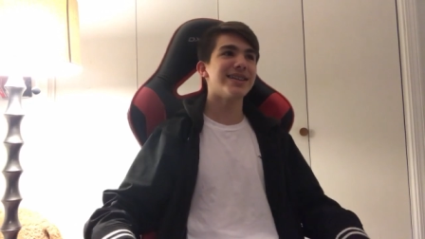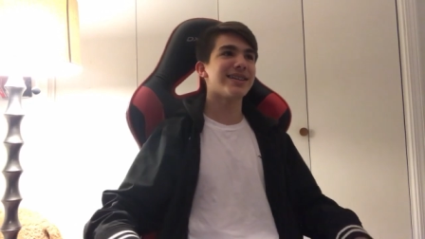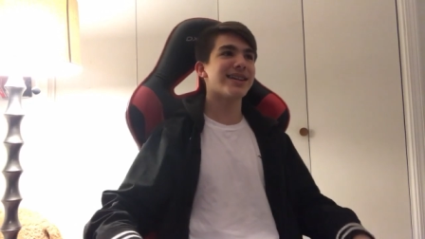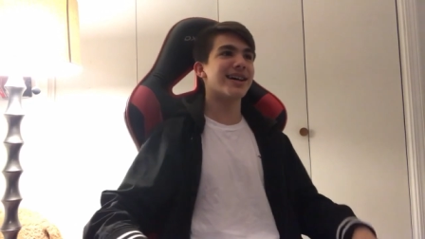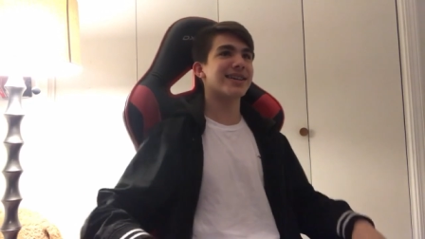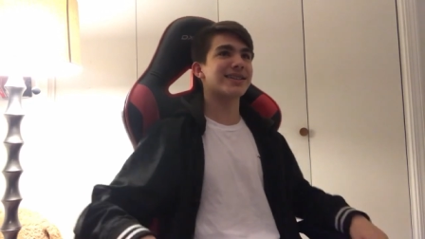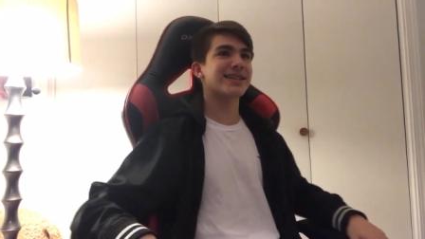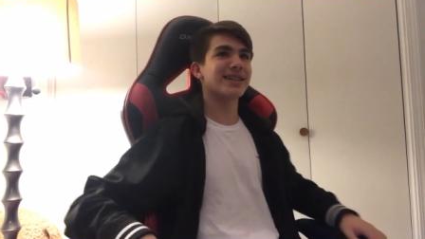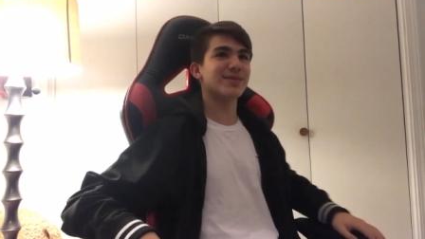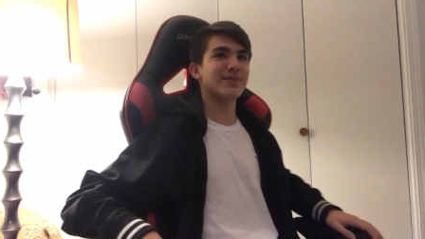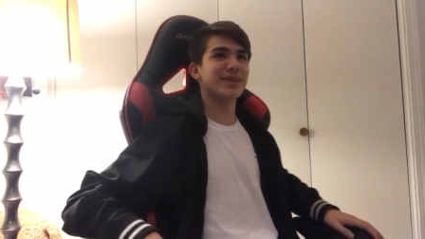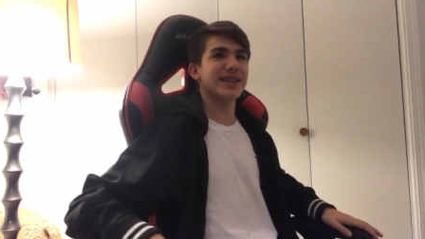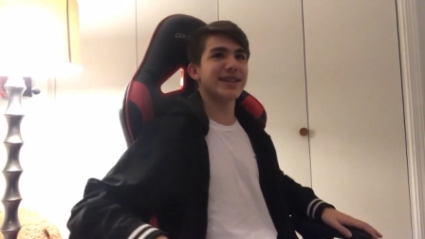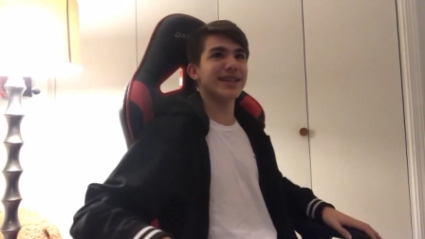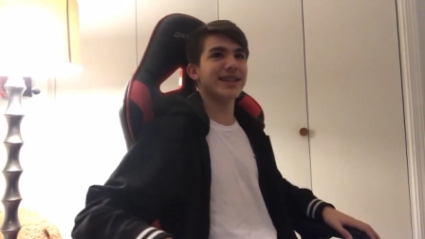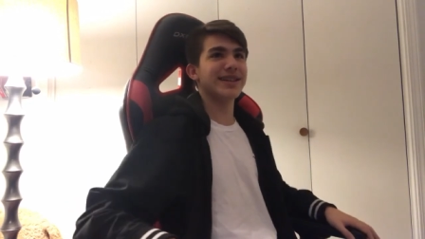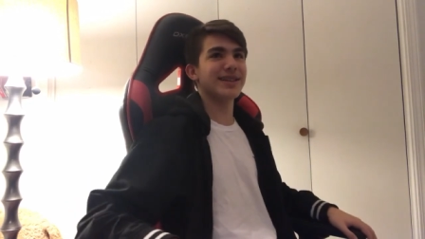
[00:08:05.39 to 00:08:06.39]
That's going to be
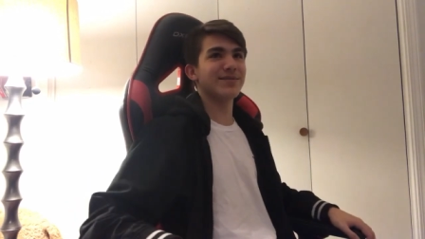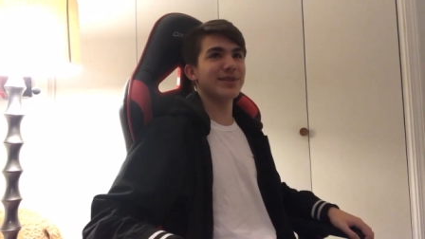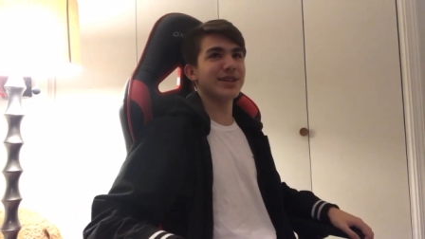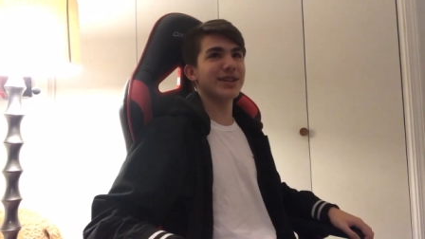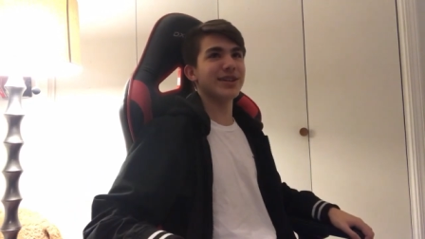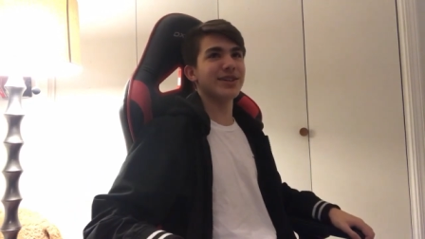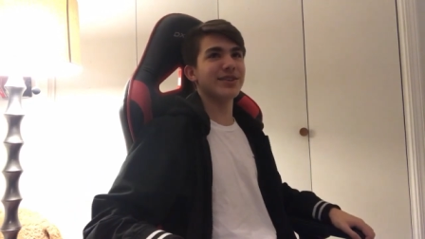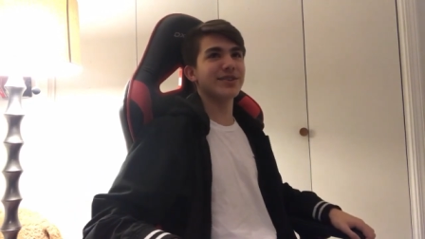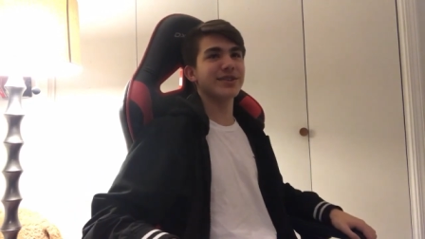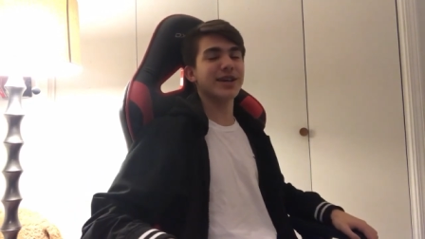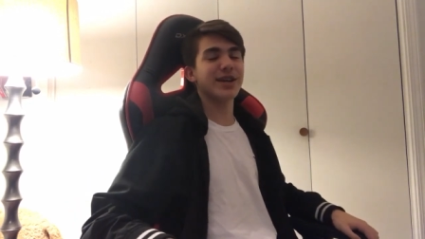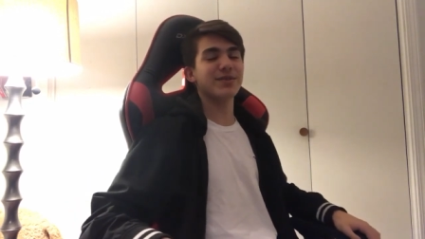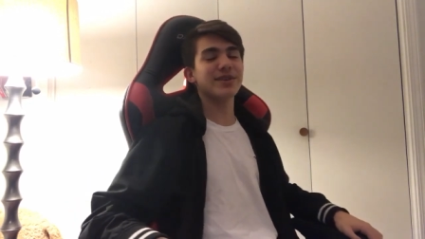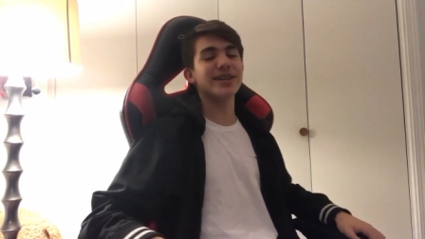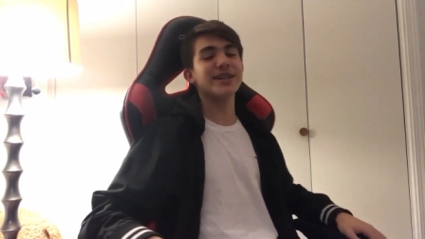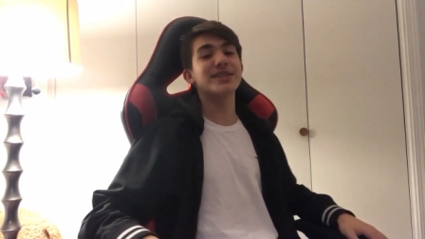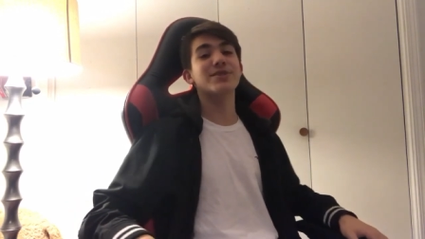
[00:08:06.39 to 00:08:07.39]
the end of the video.
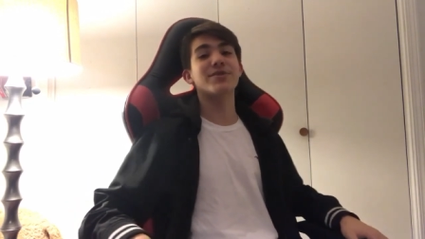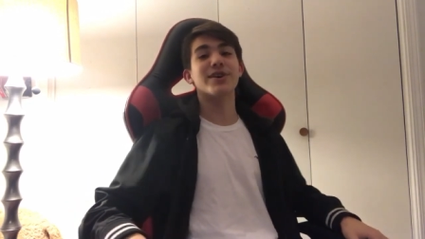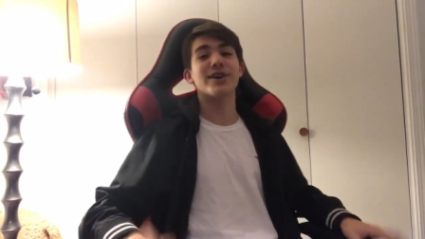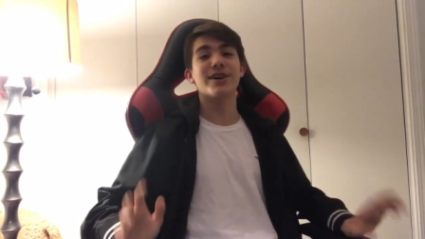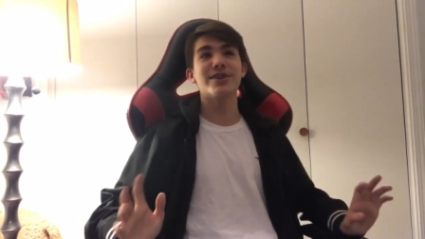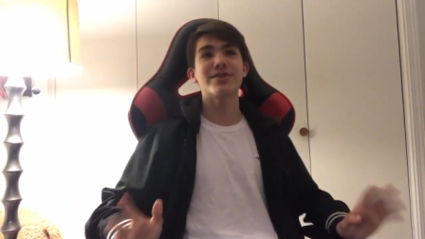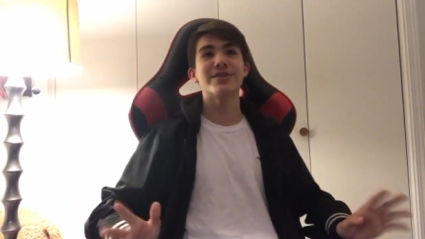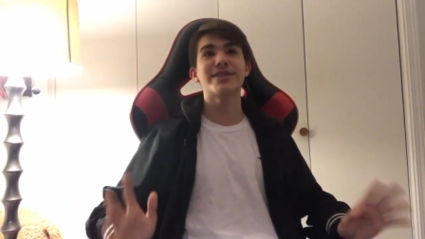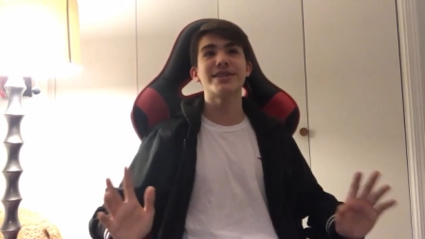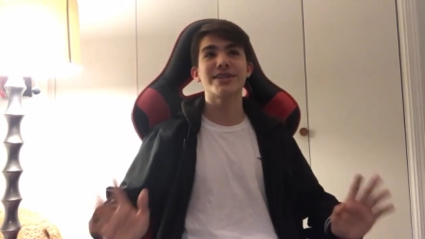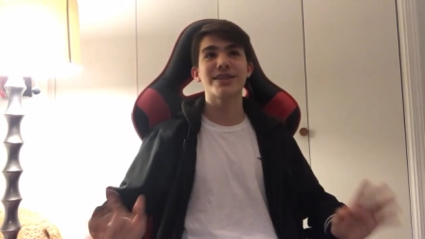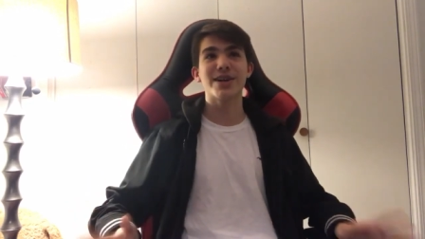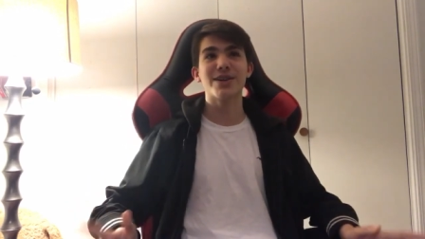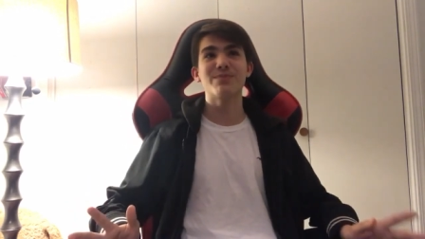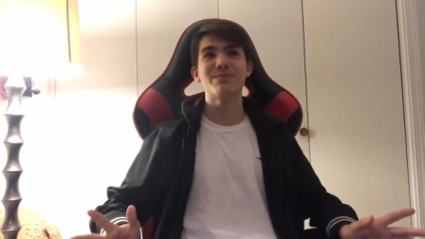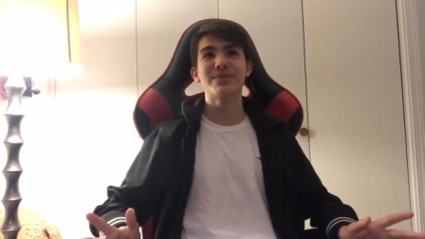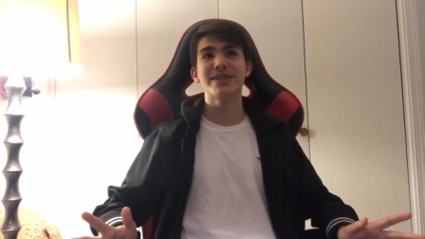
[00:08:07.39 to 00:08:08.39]
Can we get to 100
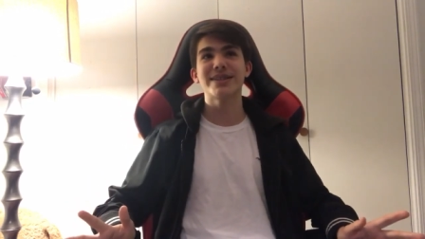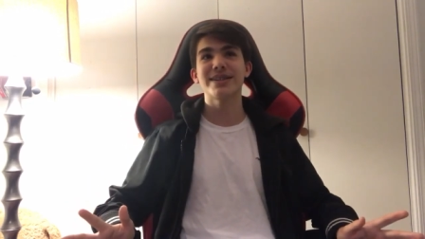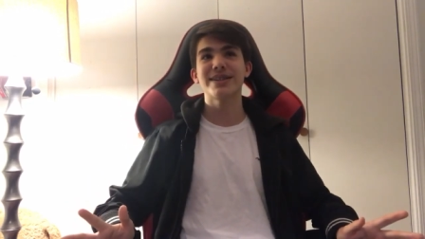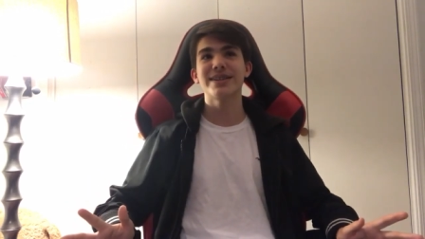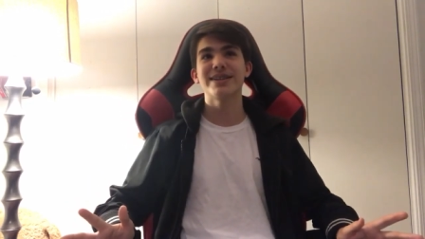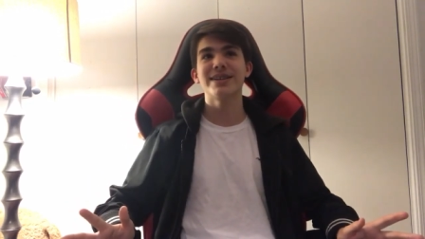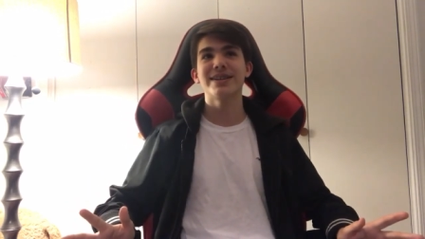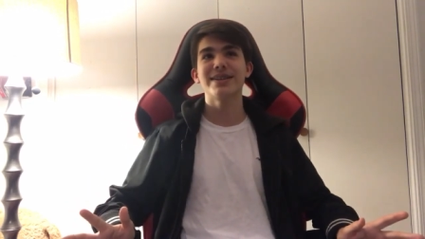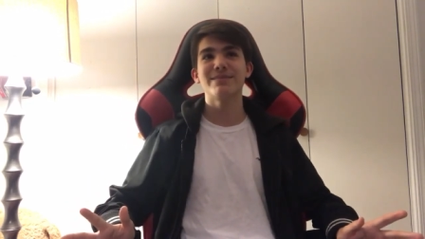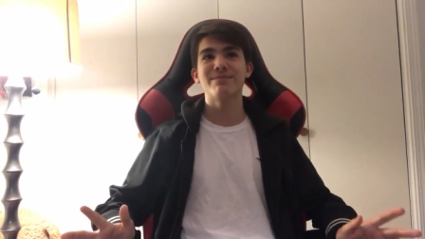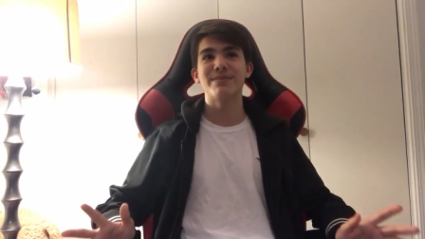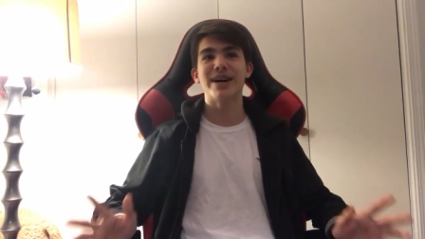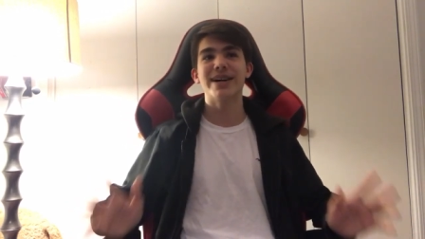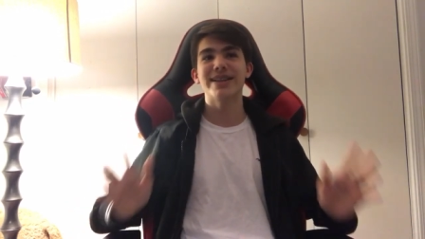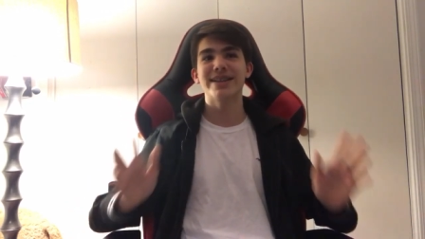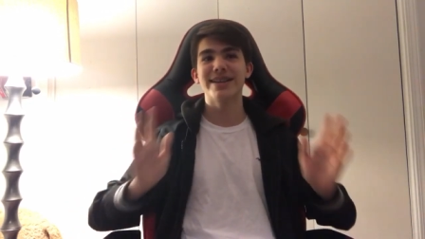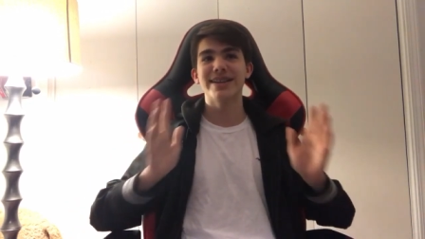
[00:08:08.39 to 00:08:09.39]
subs
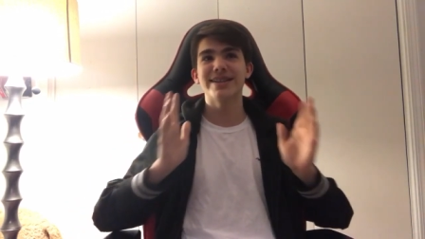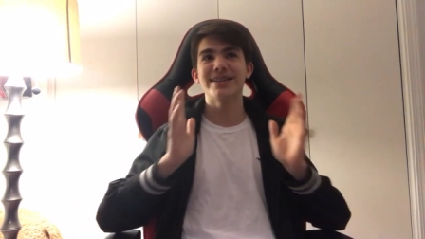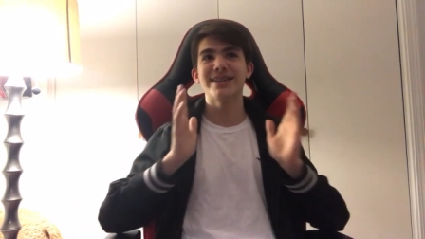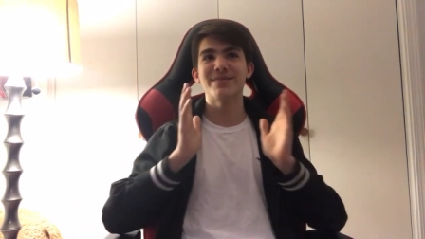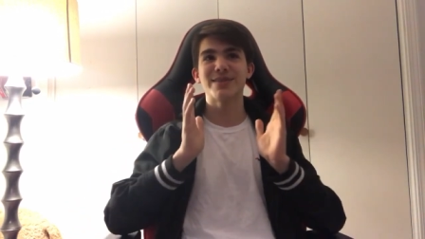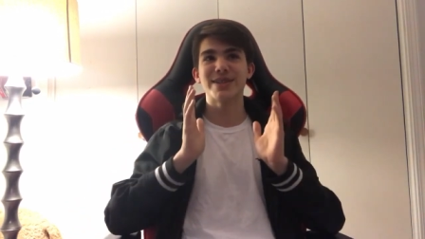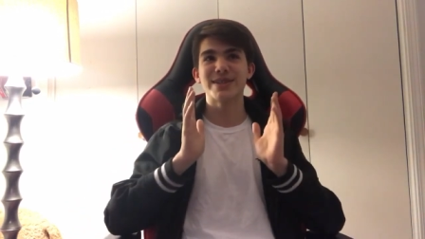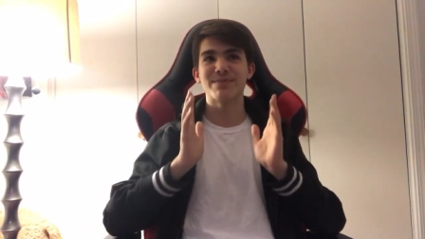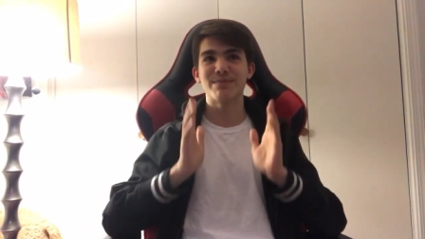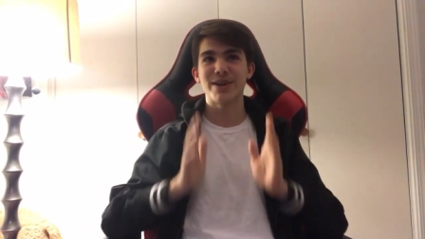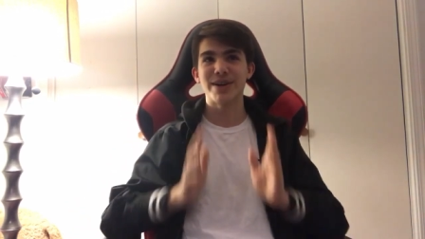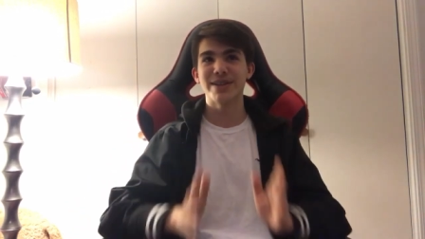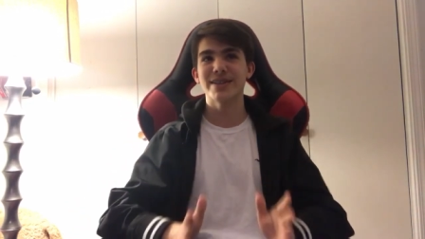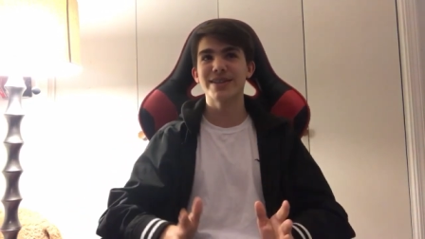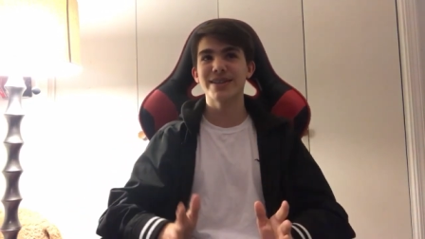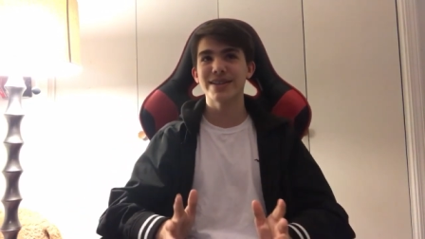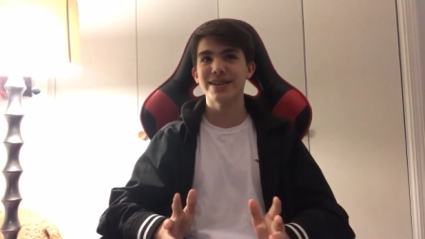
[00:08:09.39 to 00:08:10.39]
by the end of this
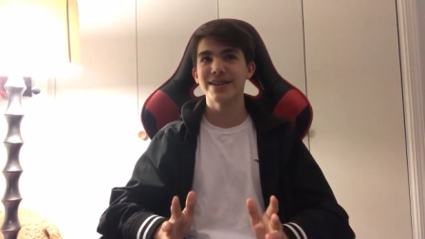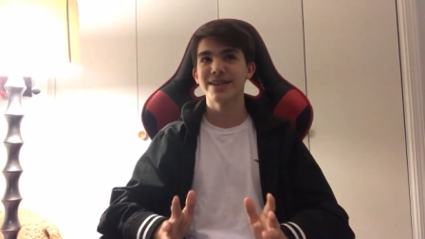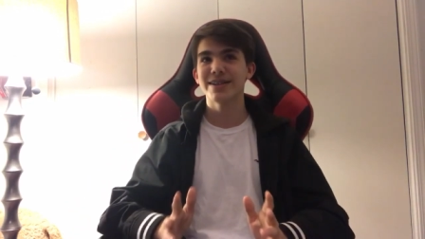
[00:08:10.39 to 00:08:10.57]
month?